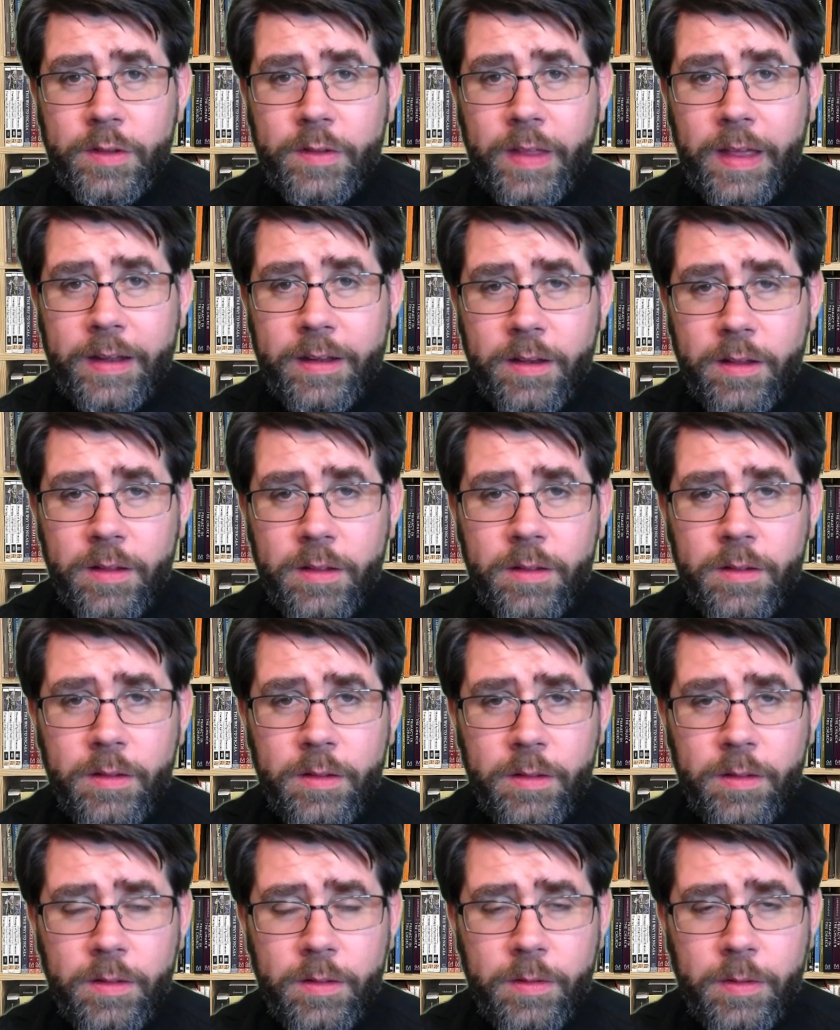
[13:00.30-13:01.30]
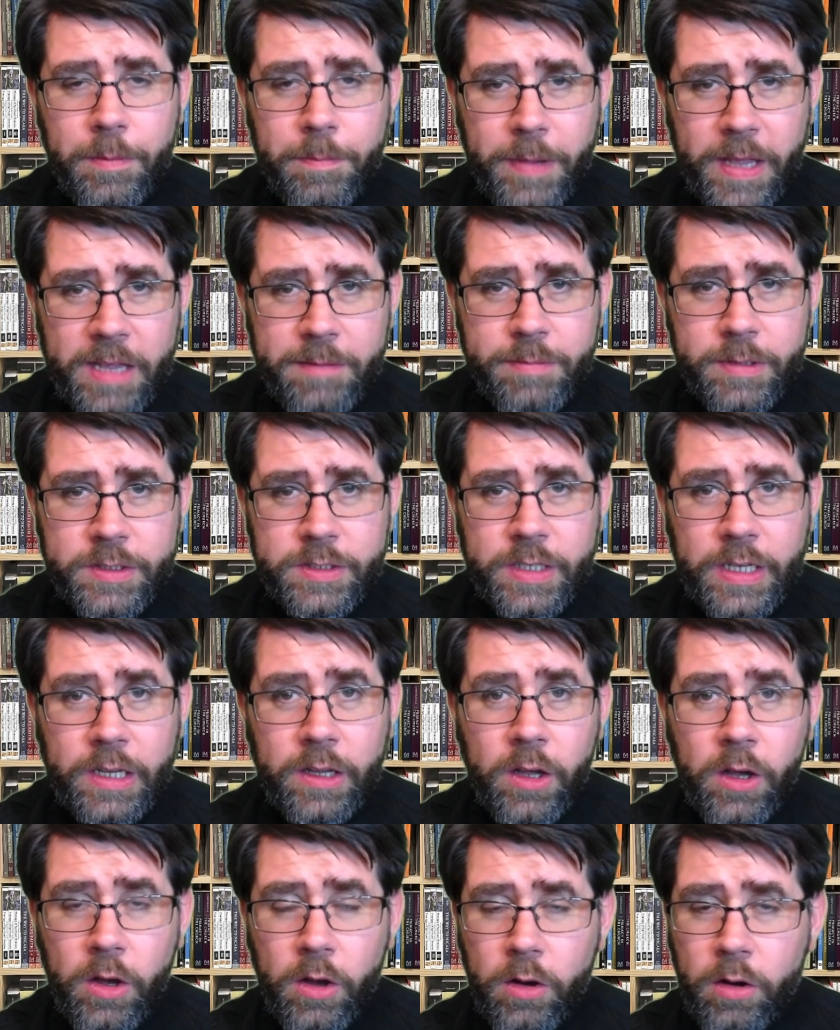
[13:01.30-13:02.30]
that the papacy,
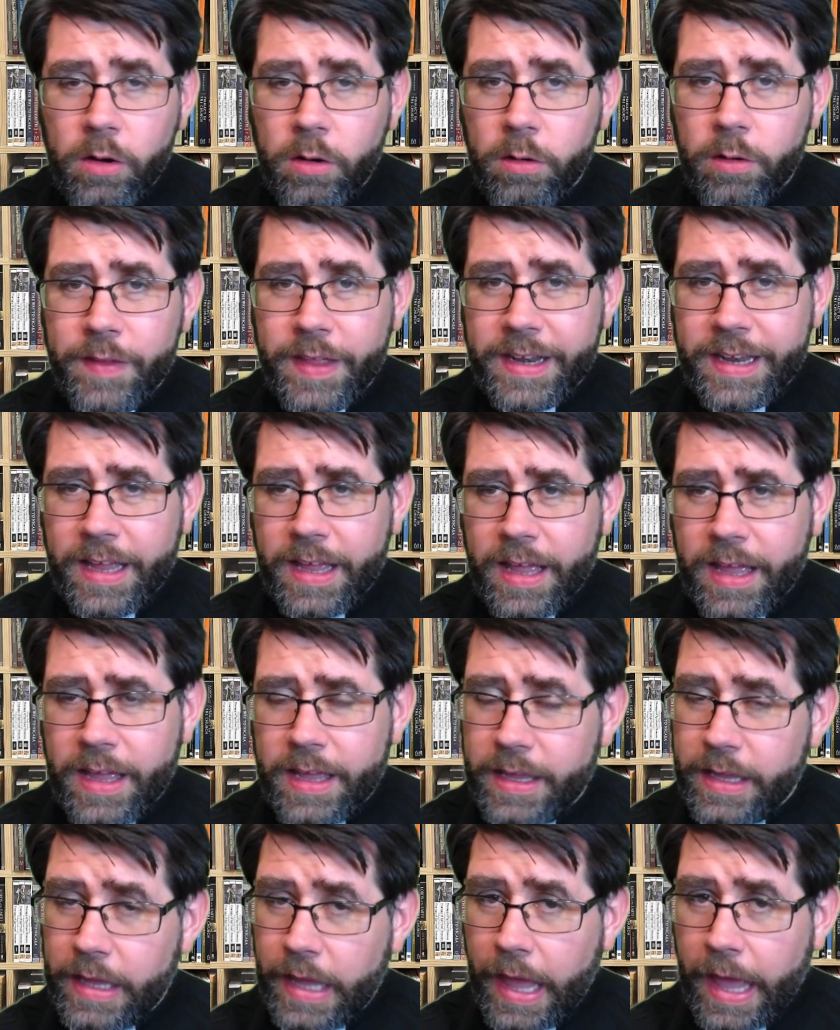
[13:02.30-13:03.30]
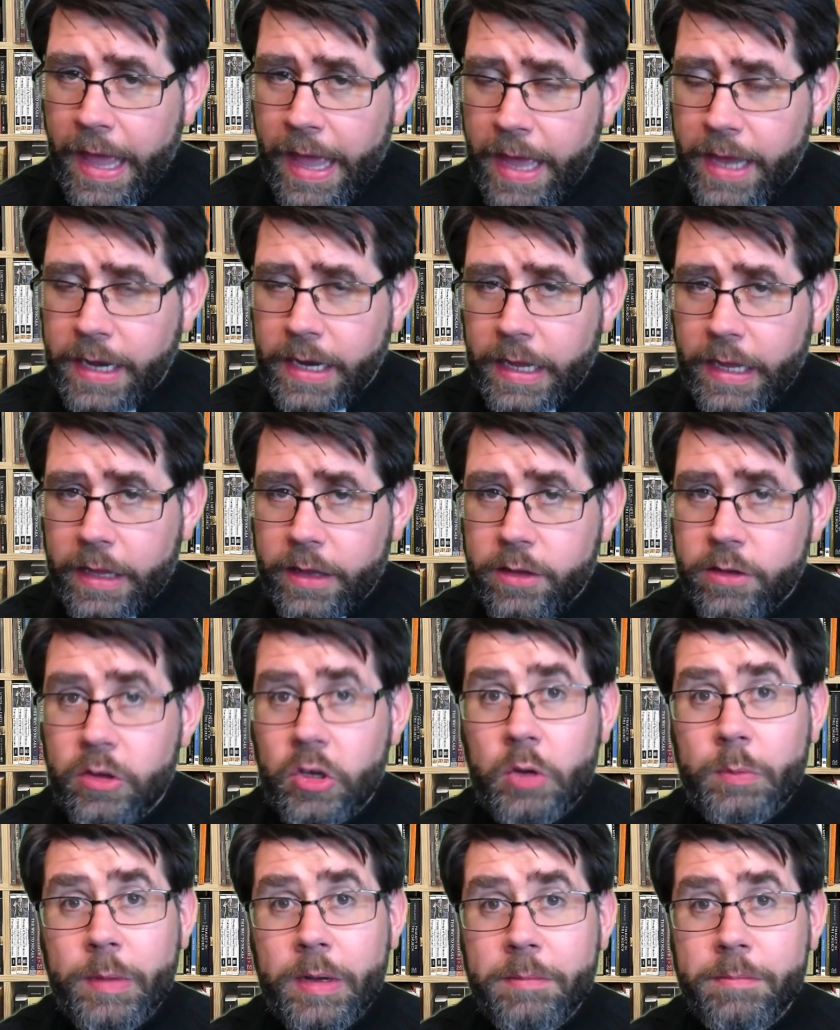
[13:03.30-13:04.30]
or that any
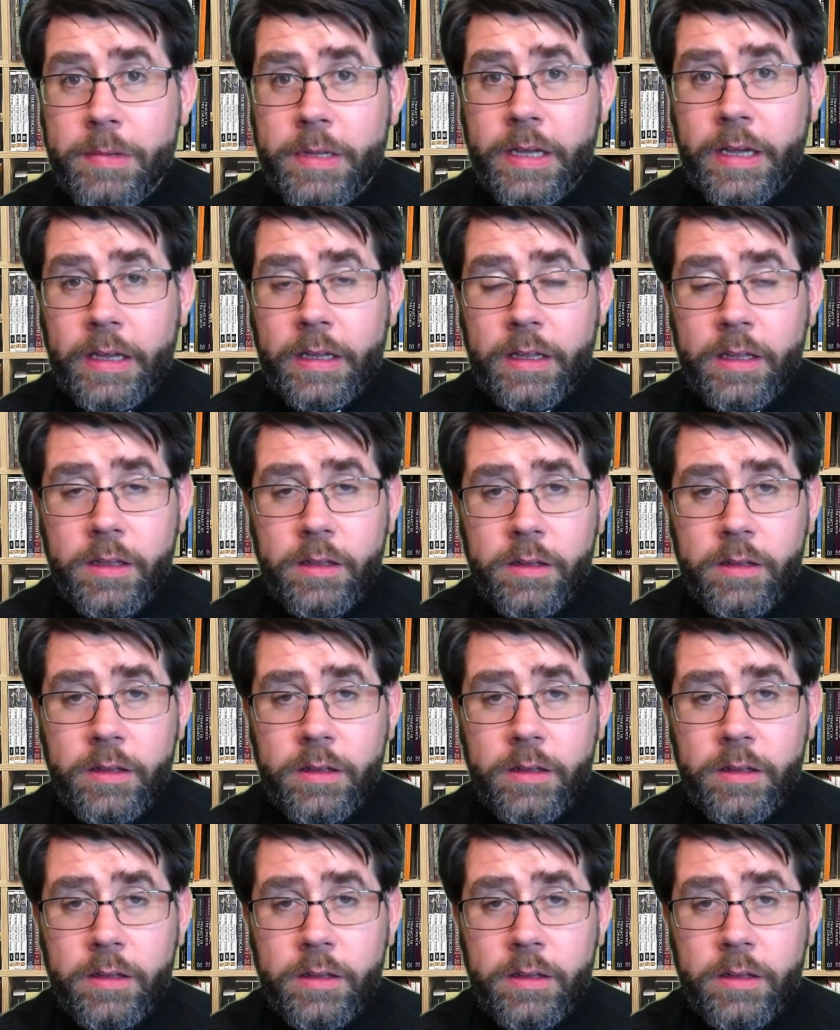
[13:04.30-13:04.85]
human being,